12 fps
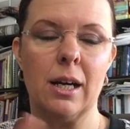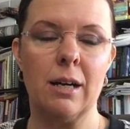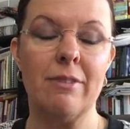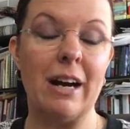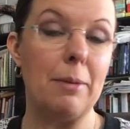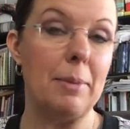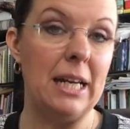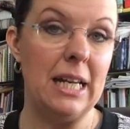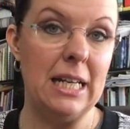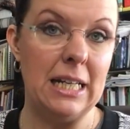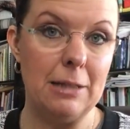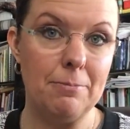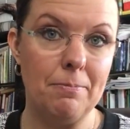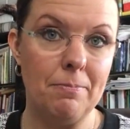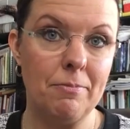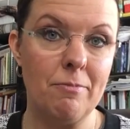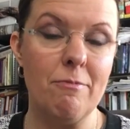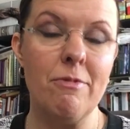Uh, vitamin E,
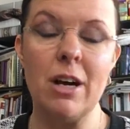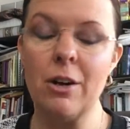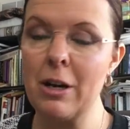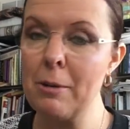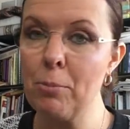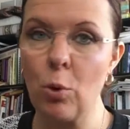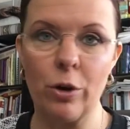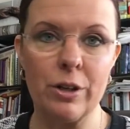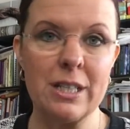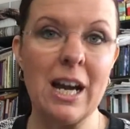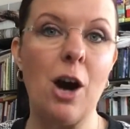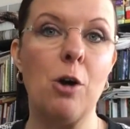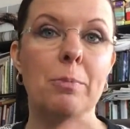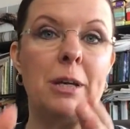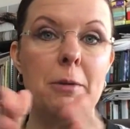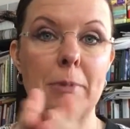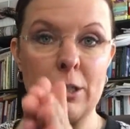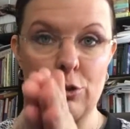very important to help
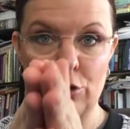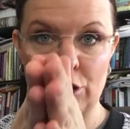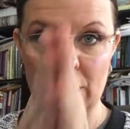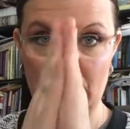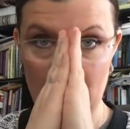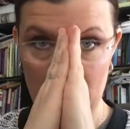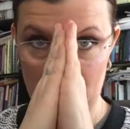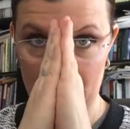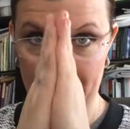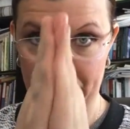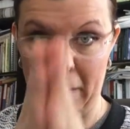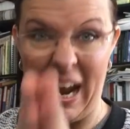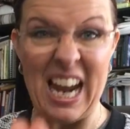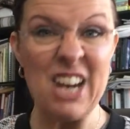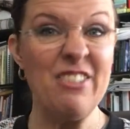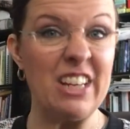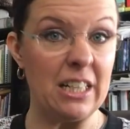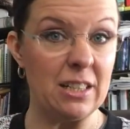keep estrogen
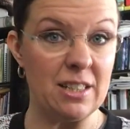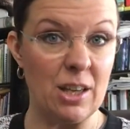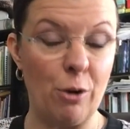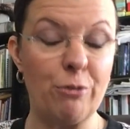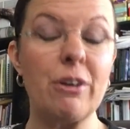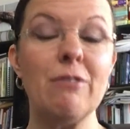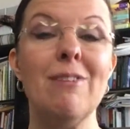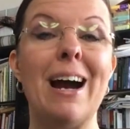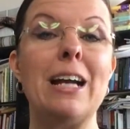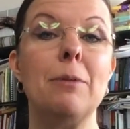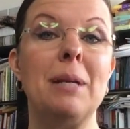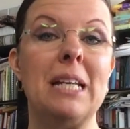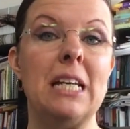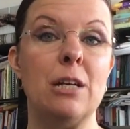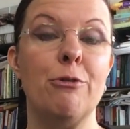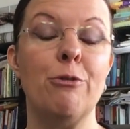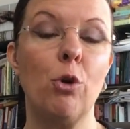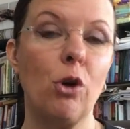behaving itself. Vitamin
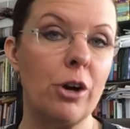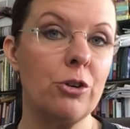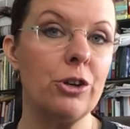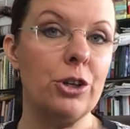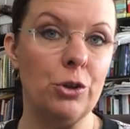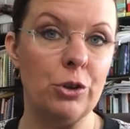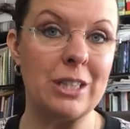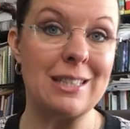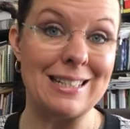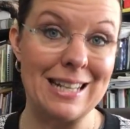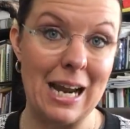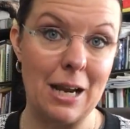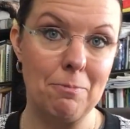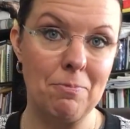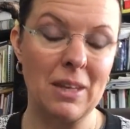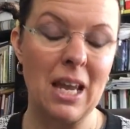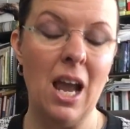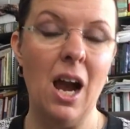E, four hundred units a day.
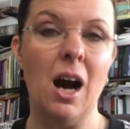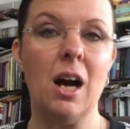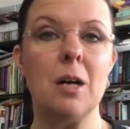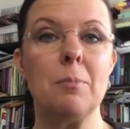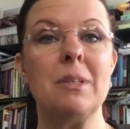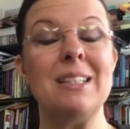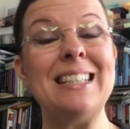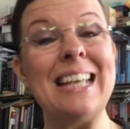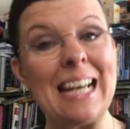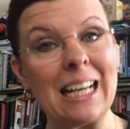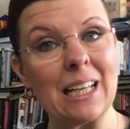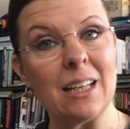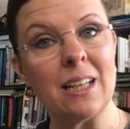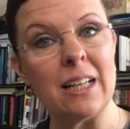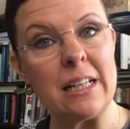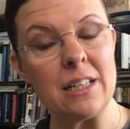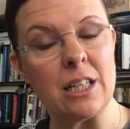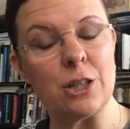Um, zinc
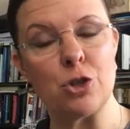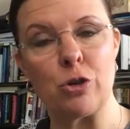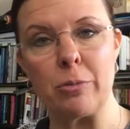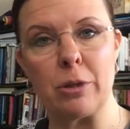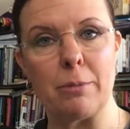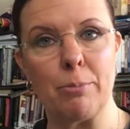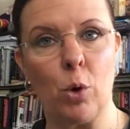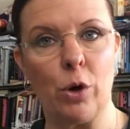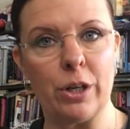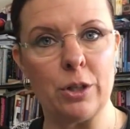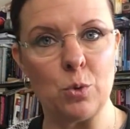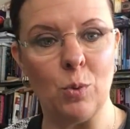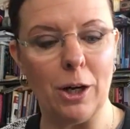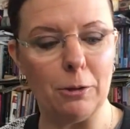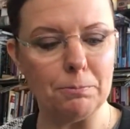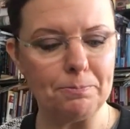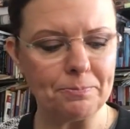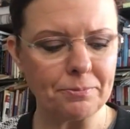is extremely important as well.